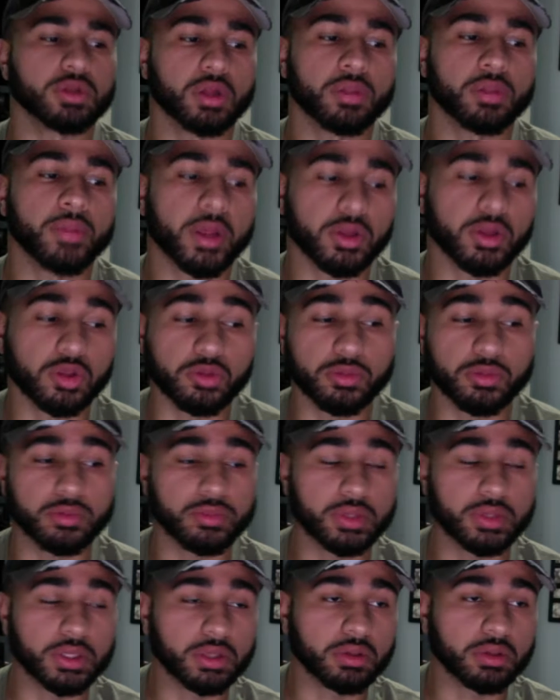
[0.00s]
I'm not a human
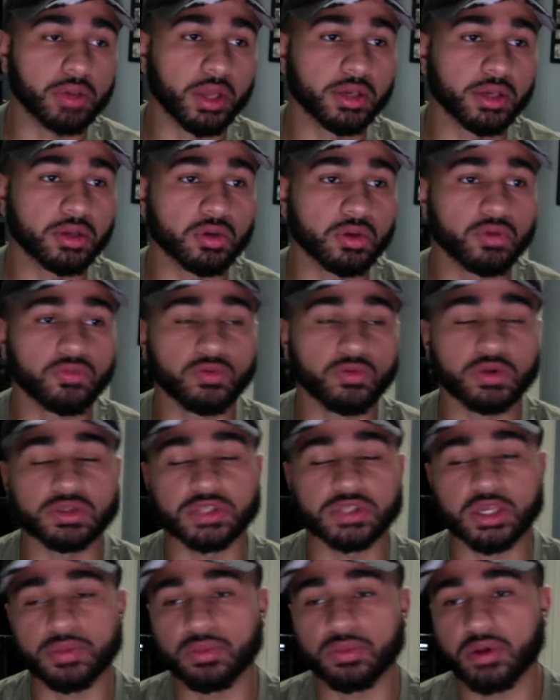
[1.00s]
being. I know, for
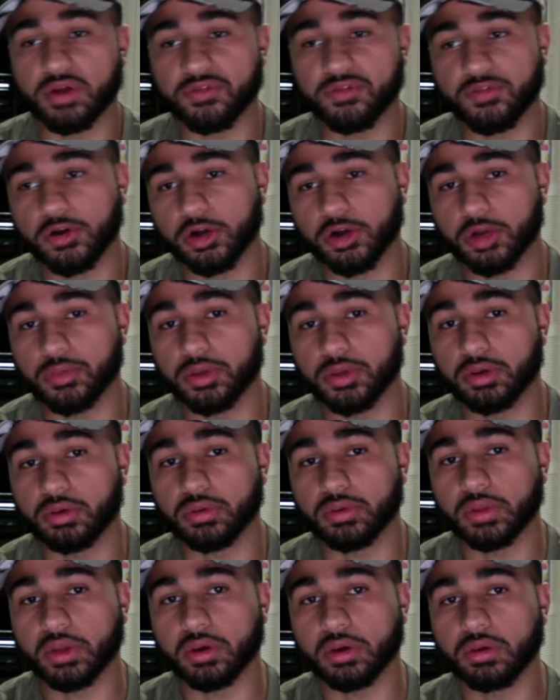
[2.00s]
example, I fuck up here
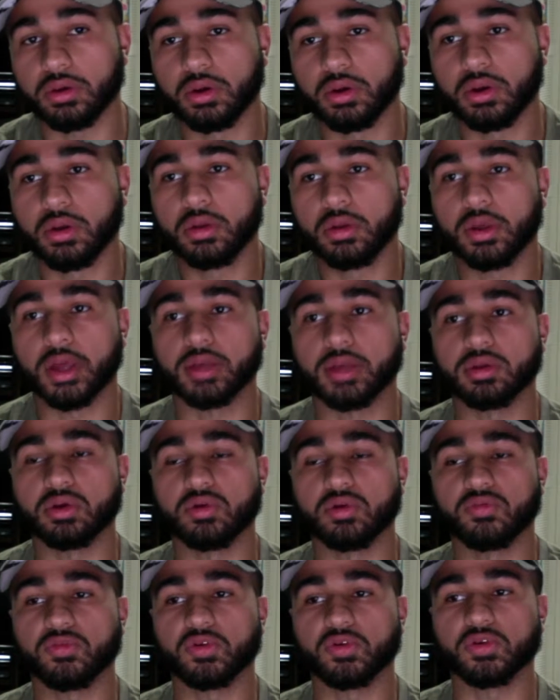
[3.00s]
and there. I
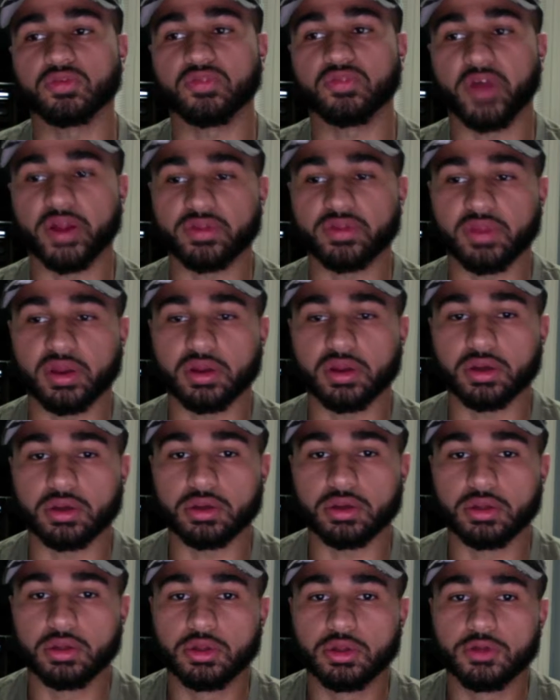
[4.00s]
know for a fact
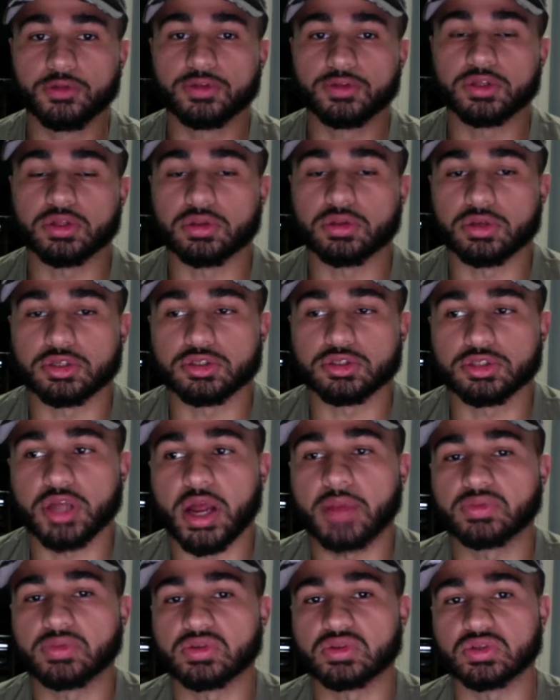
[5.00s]
that there's
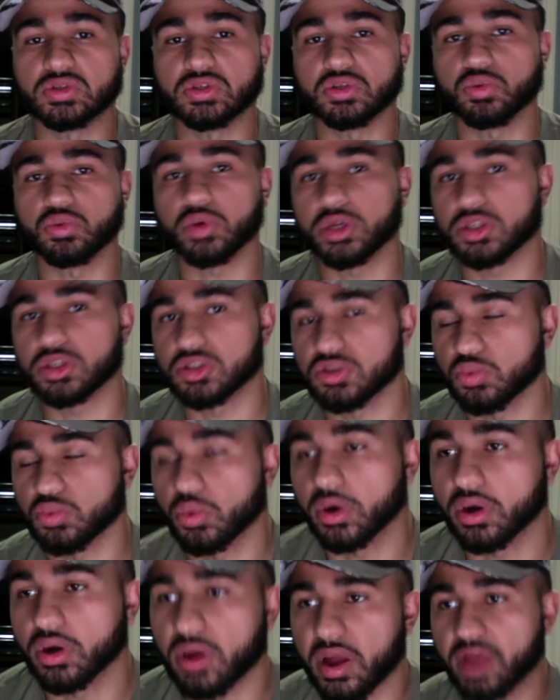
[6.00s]
times and situations
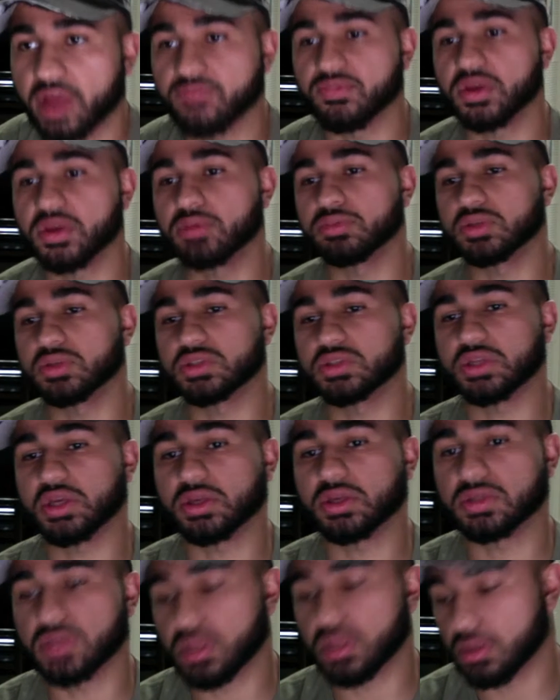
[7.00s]
where I make
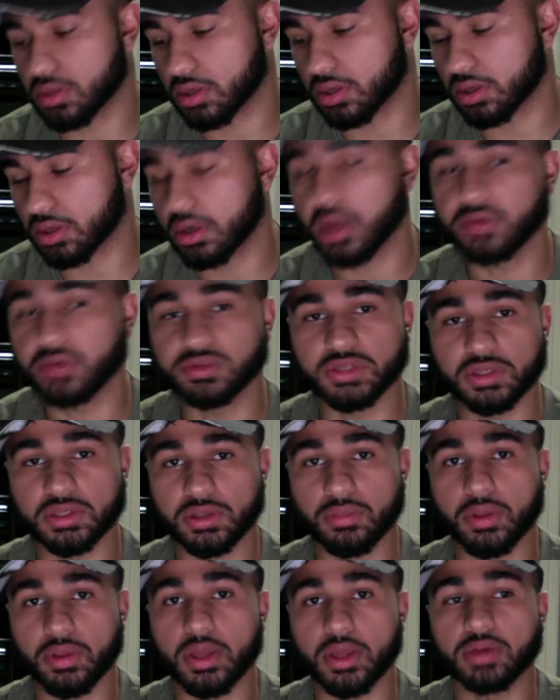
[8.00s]
mistakes and I shit
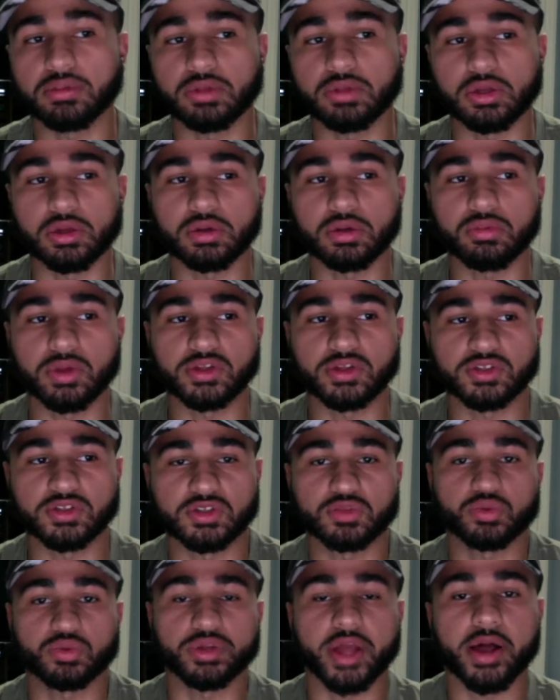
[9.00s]
the bed. It's
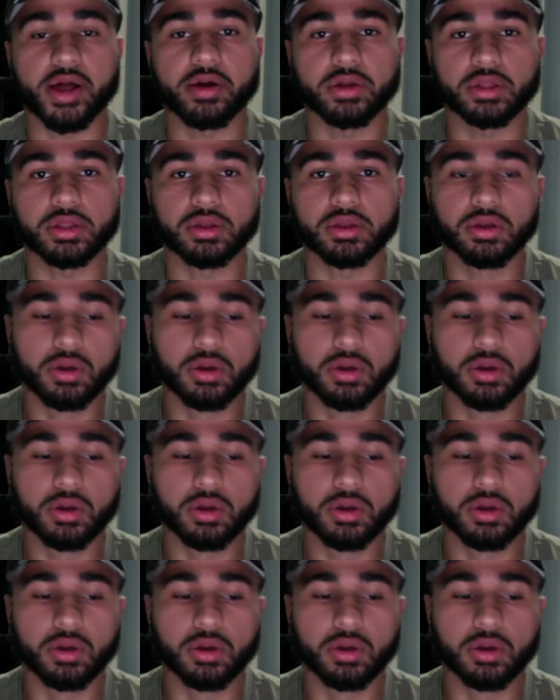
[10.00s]
just reality.